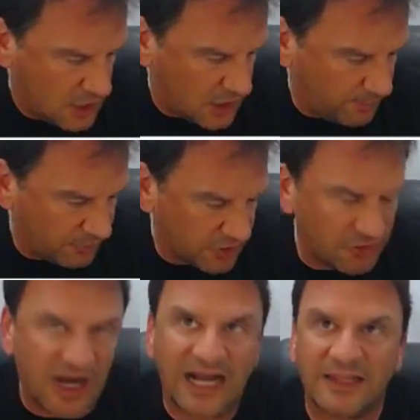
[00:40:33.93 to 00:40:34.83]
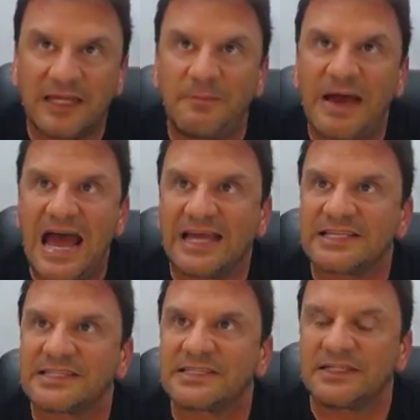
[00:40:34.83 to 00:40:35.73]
A couple other highlighted packs.